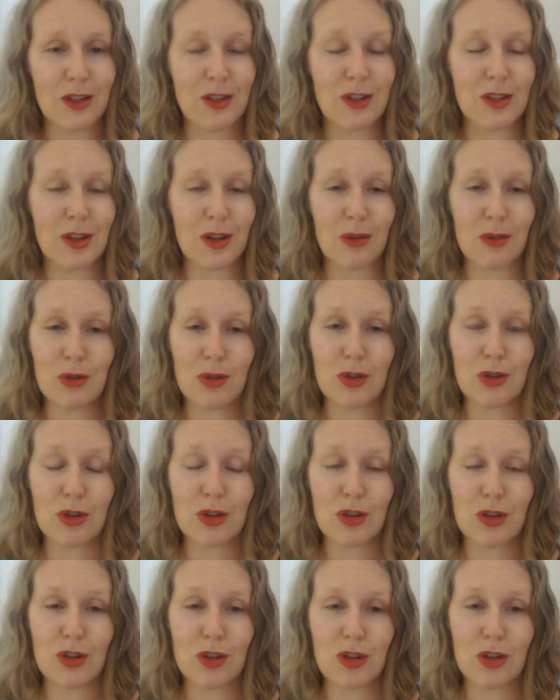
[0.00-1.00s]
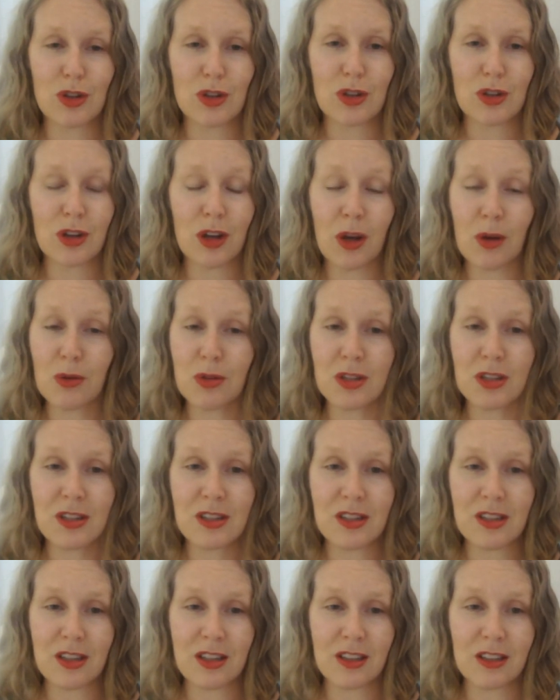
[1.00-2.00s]
So just
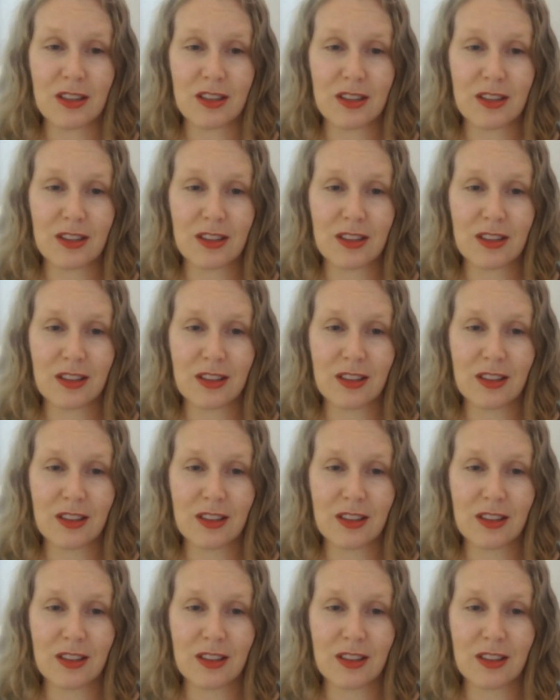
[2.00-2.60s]
notice this.